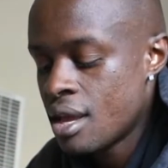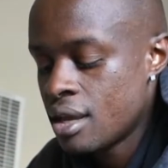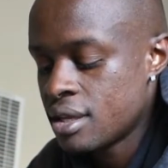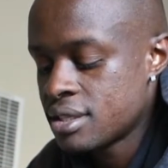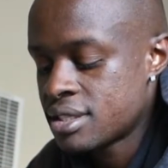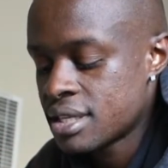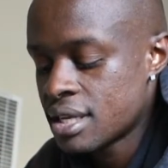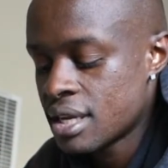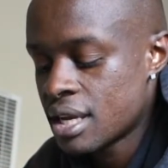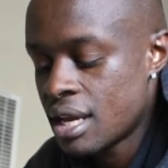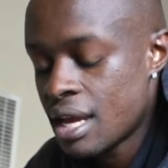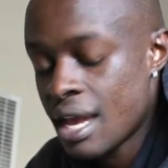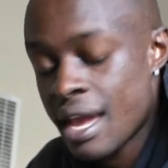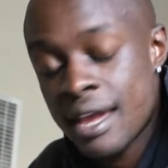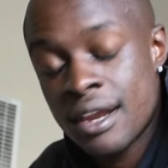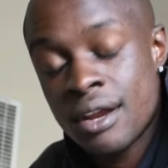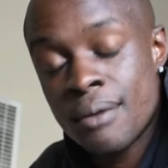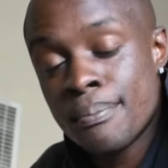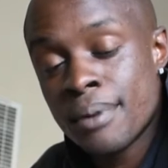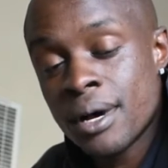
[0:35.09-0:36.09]
It's an
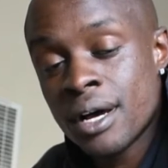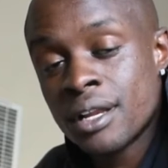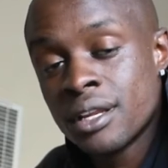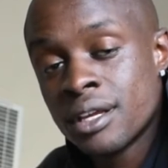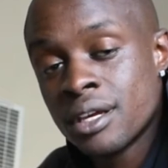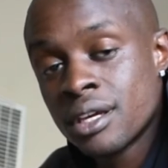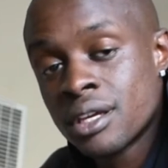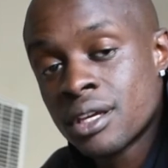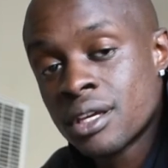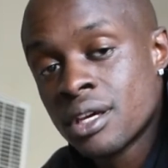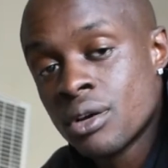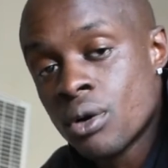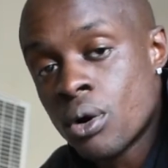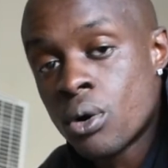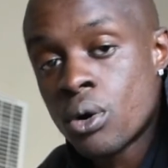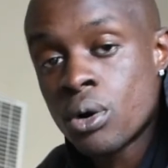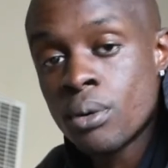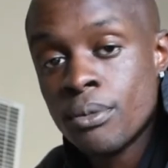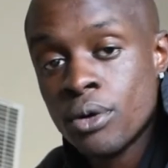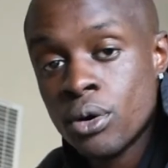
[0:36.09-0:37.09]
anabolic
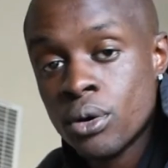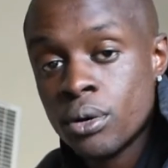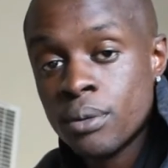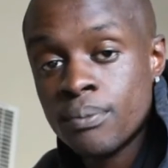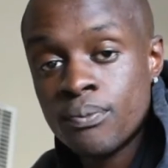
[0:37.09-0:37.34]
hormone.